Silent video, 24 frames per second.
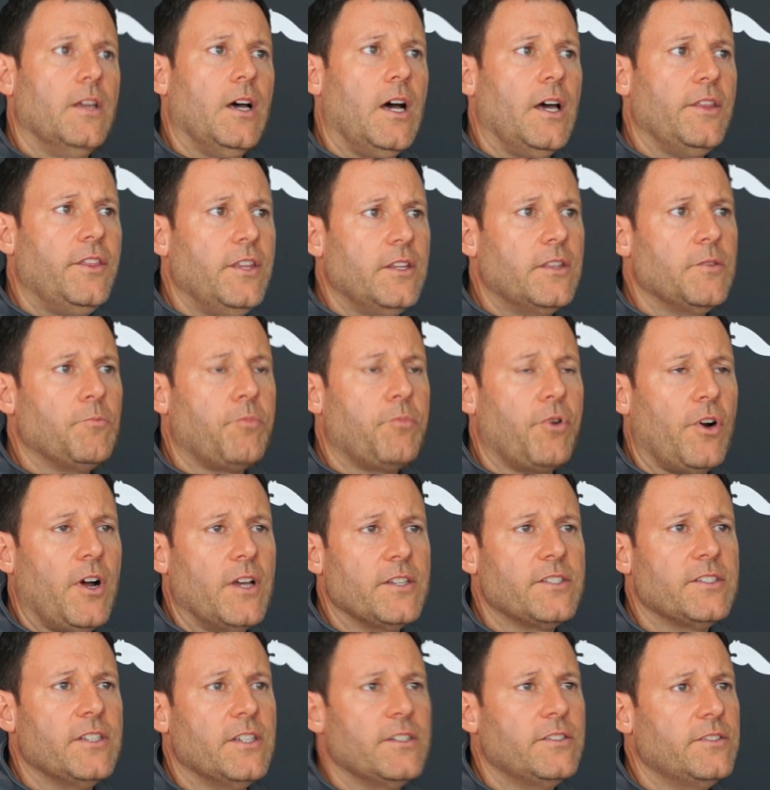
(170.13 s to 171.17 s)
I think the
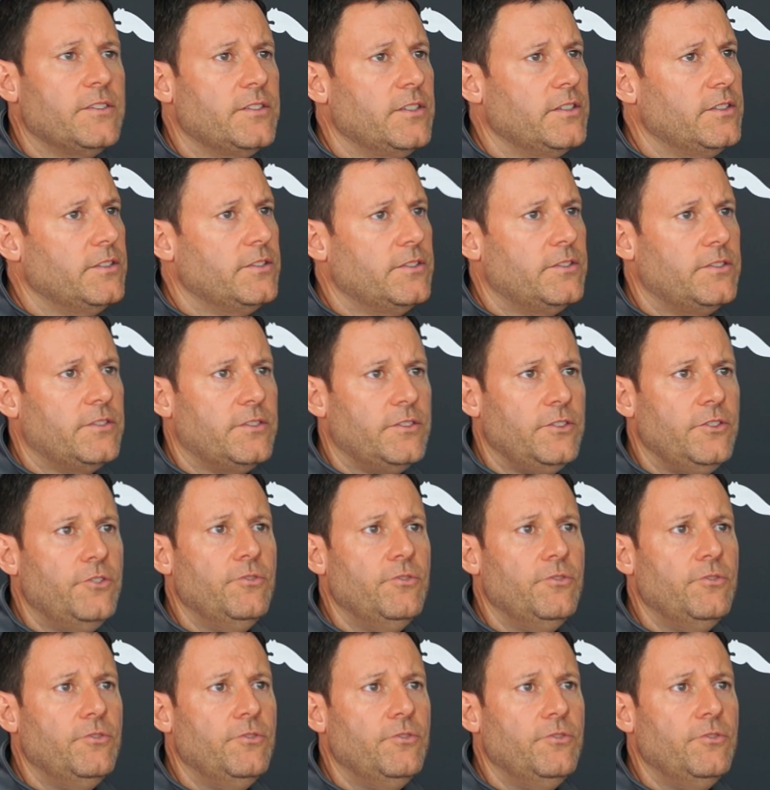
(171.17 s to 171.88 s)
process is